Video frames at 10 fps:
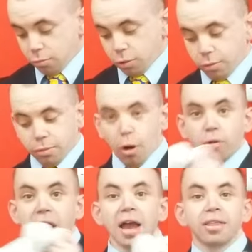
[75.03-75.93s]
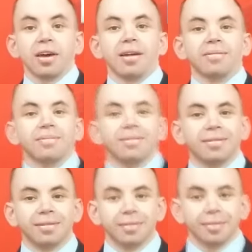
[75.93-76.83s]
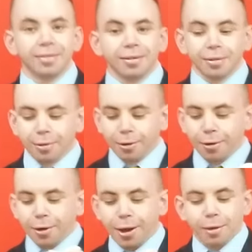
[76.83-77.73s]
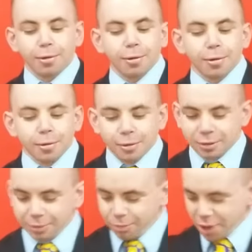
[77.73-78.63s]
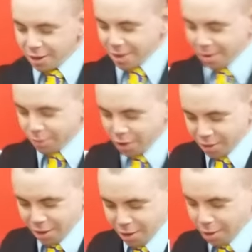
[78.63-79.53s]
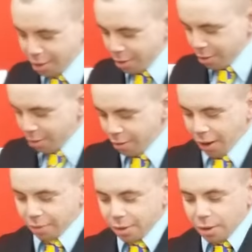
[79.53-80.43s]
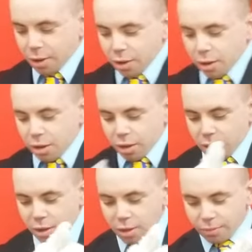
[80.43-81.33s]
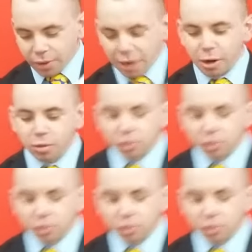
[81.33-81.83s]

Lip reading: Well, okay then. Alright. It's picky. Alright. But I know